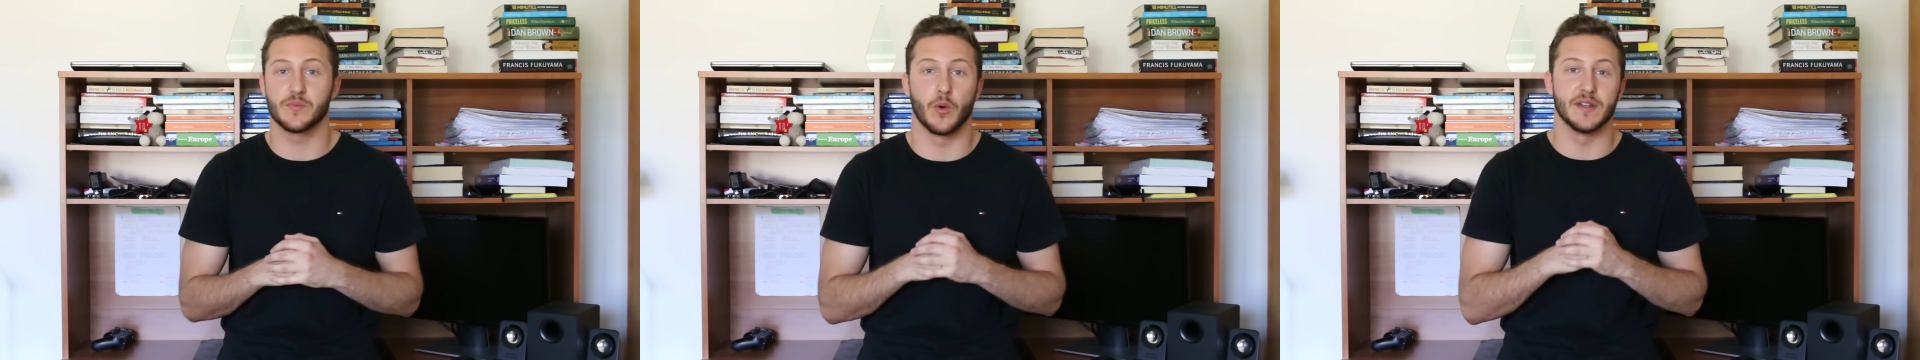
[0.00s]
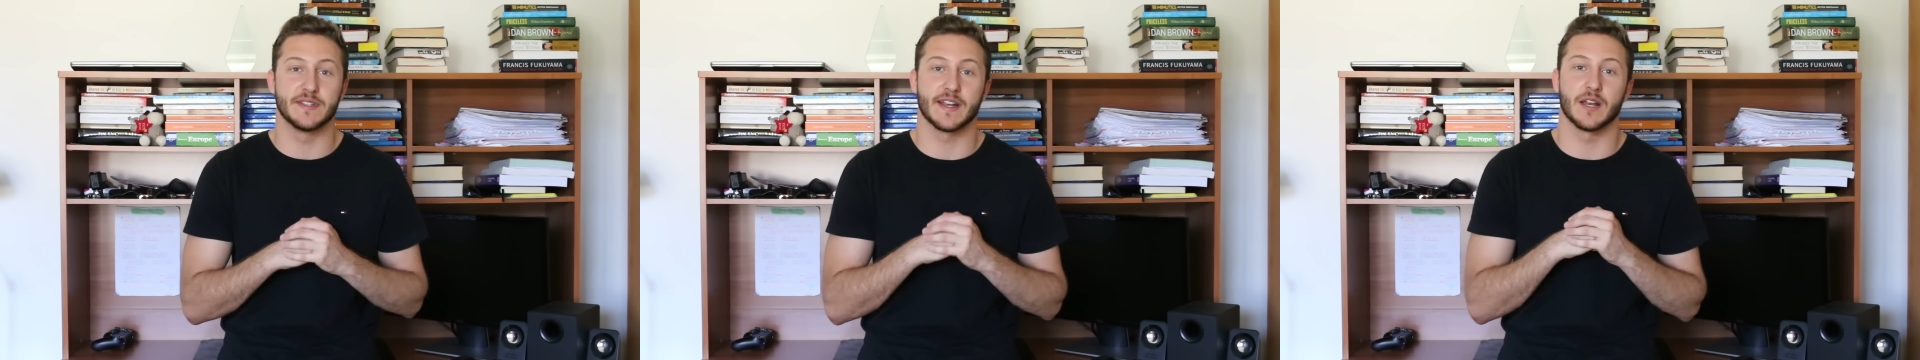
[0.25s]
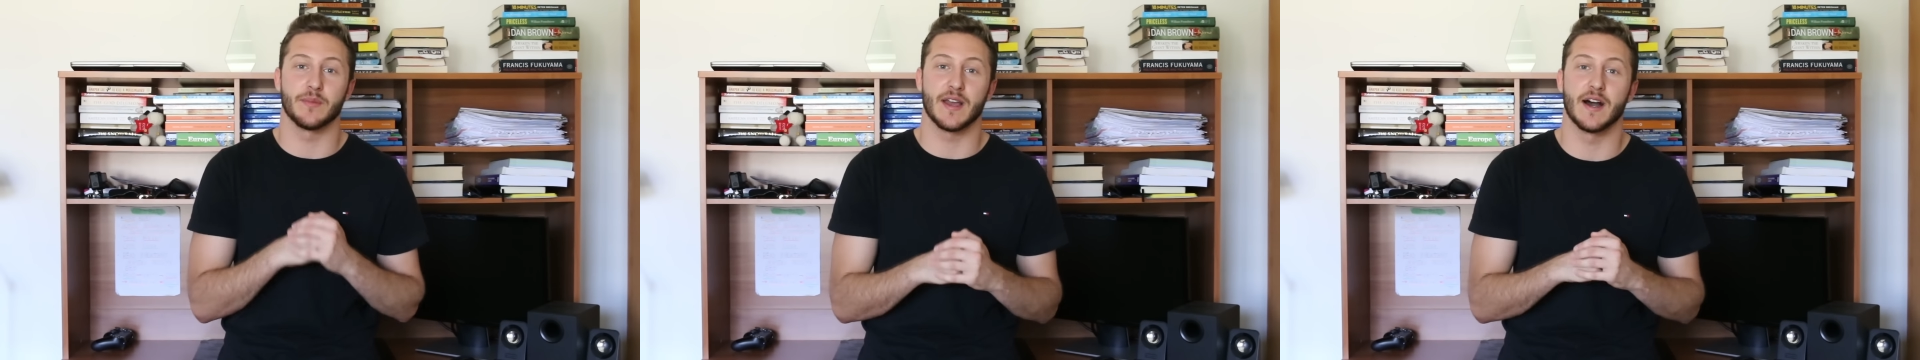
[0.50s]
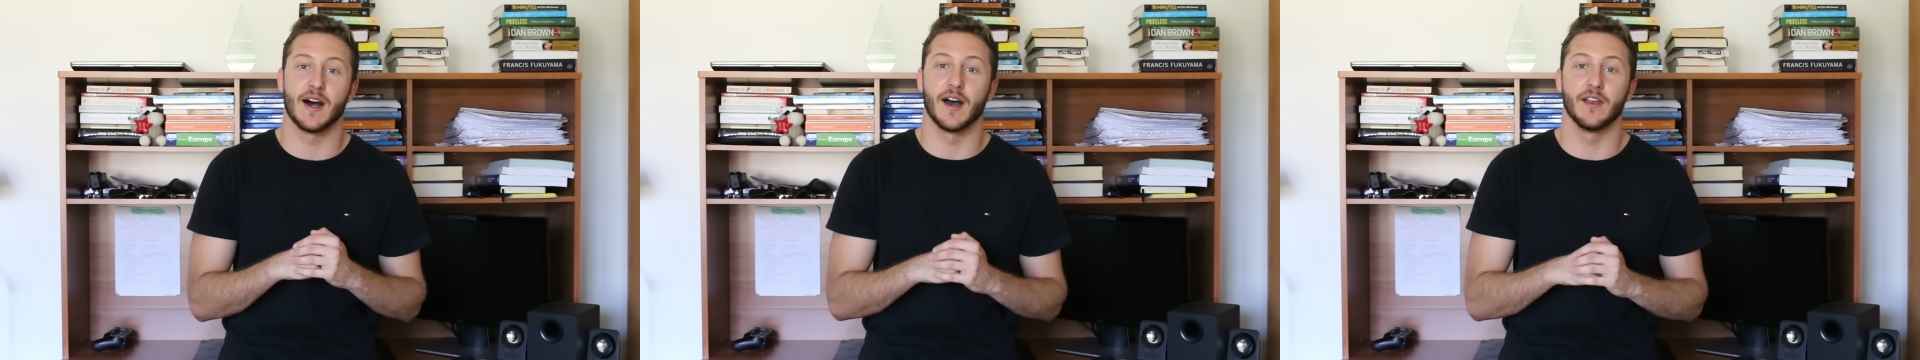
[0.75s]
points are going to be
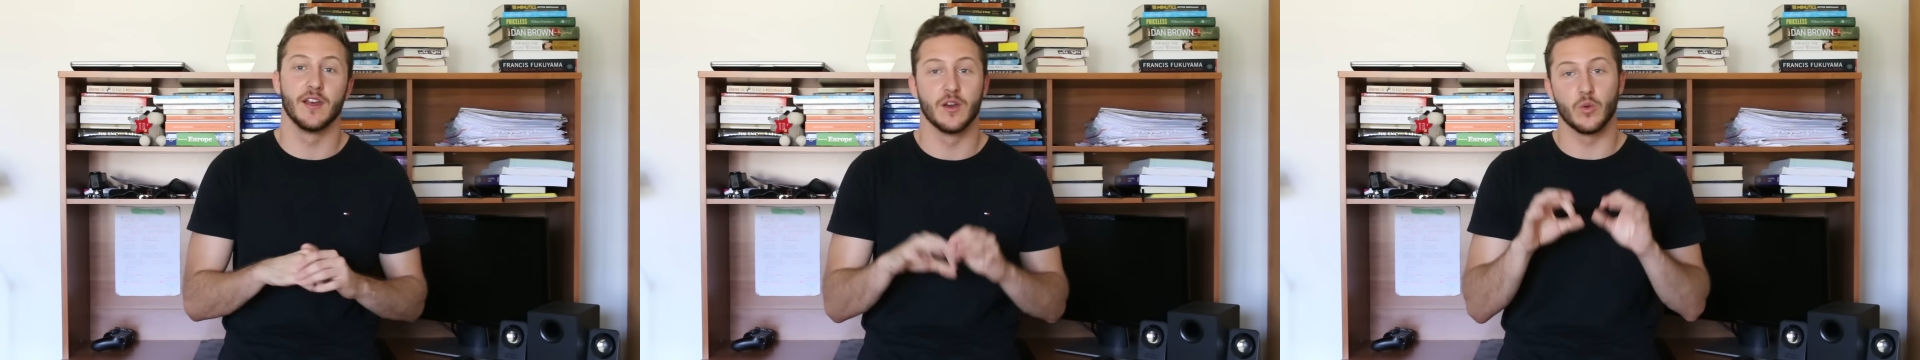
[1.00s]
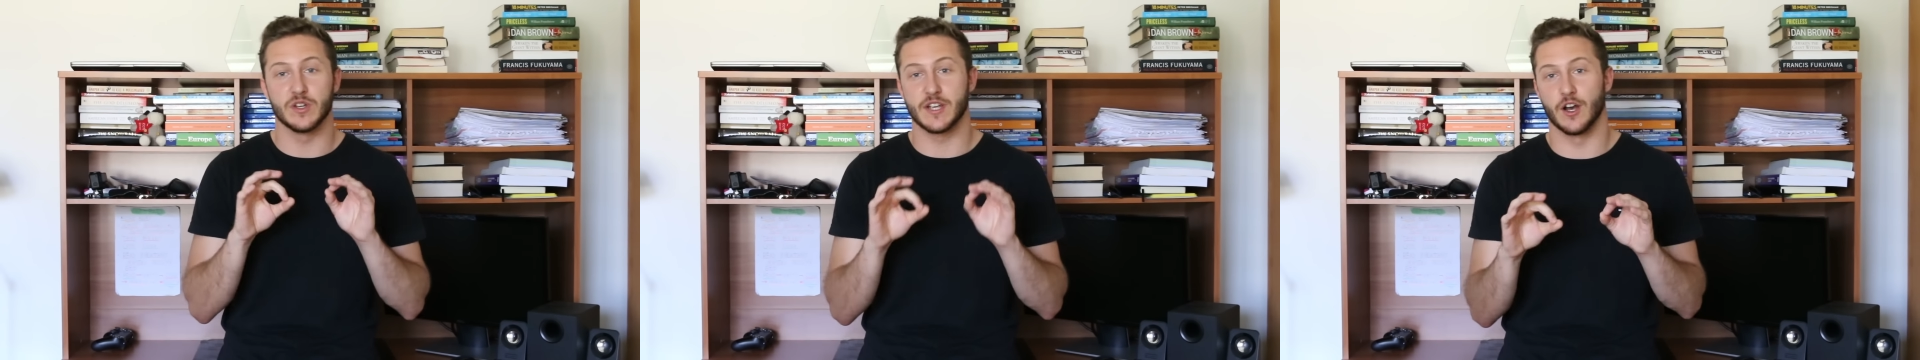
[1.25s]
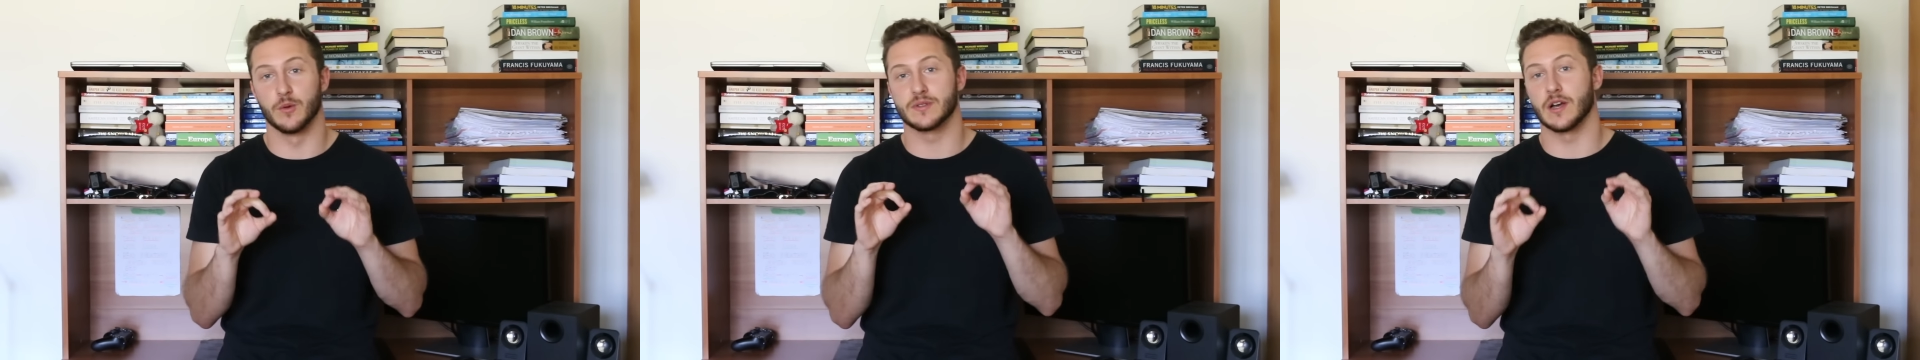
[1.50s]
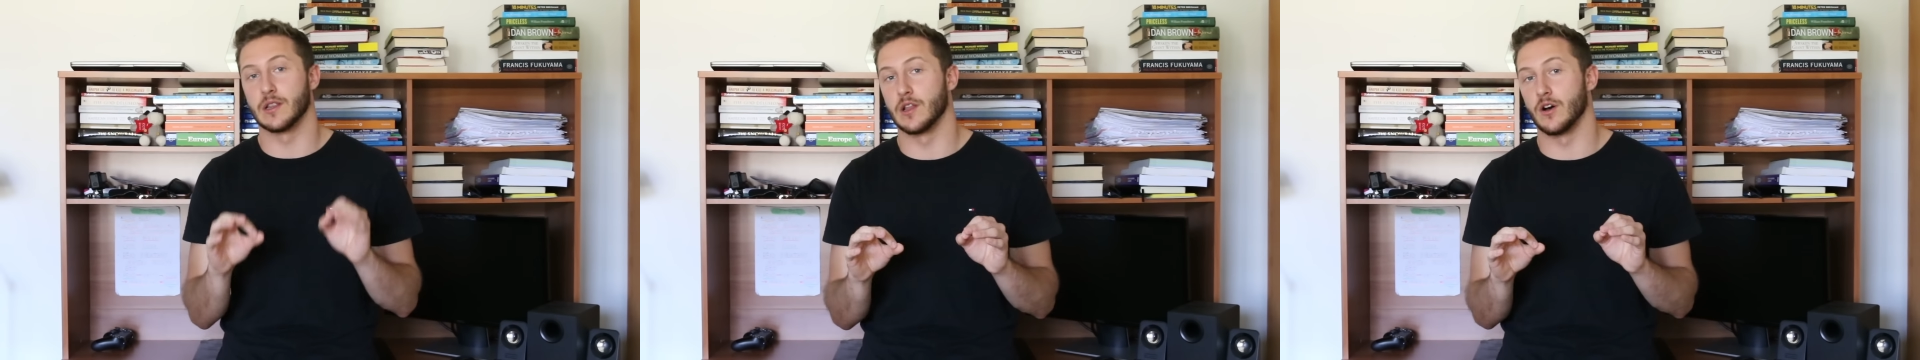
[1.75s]
hard, which helps
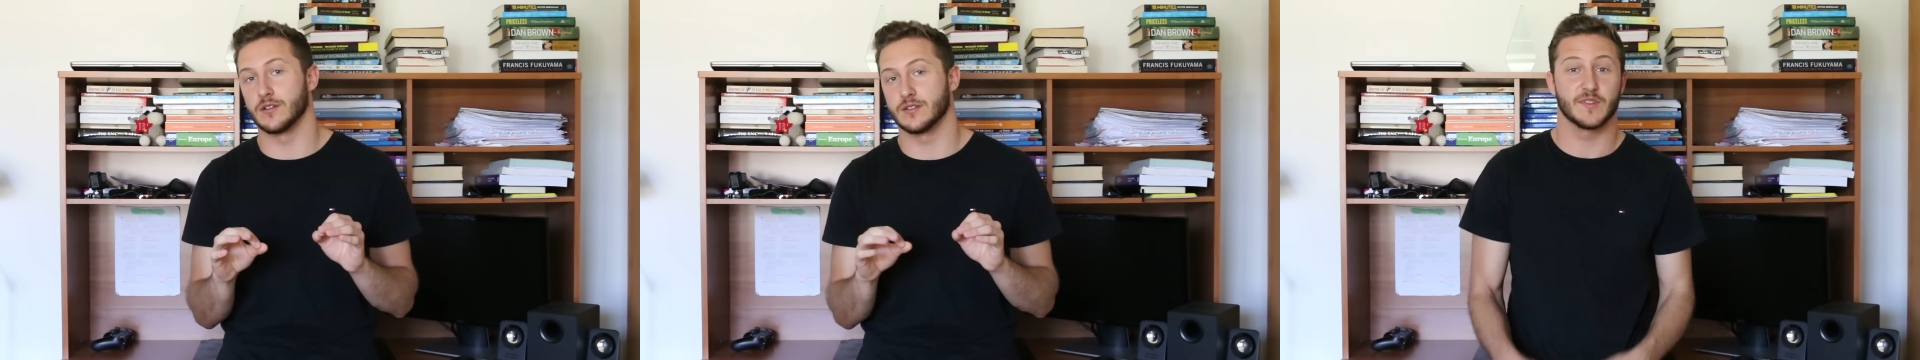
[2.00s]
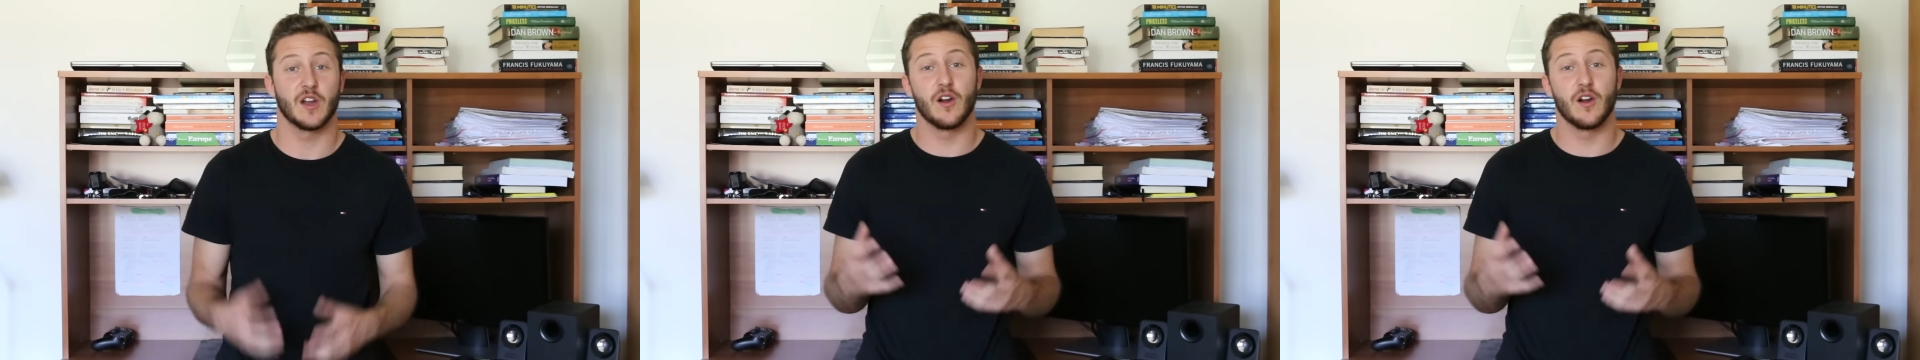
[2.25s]
a lot.